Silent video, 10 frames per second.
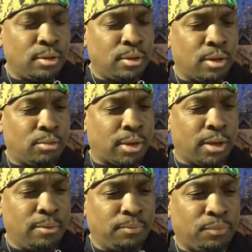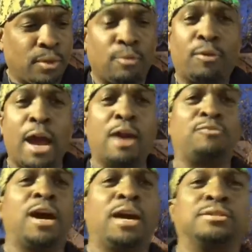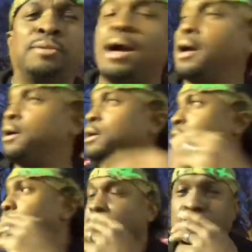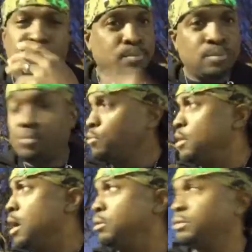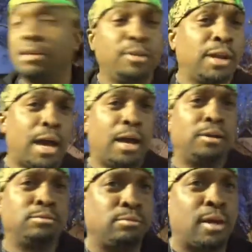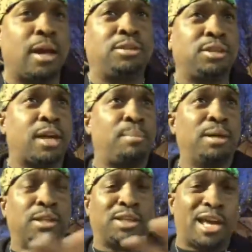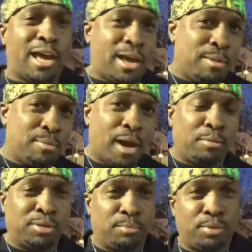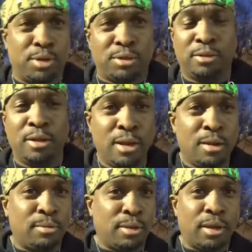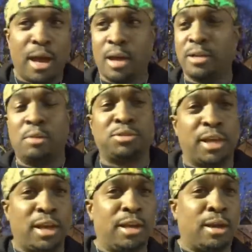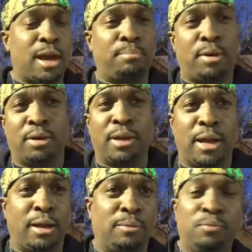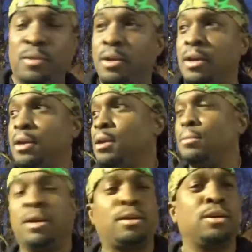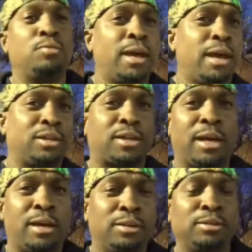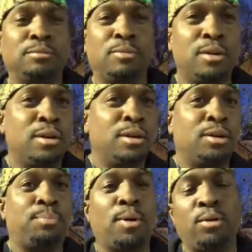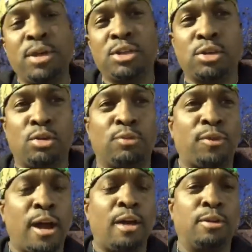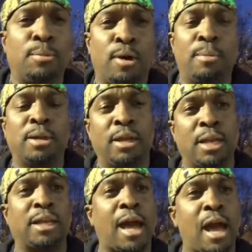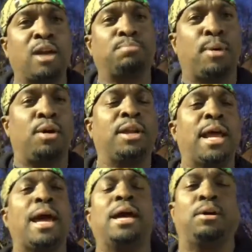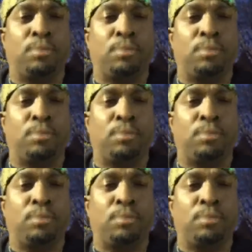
Okay, firefighters. I had a cousin. I was living in a house. I just got my little time. I was in prison. House I was staying in got burnt down. My cousin, we had scanners. The police told the fire department to let the house burn down.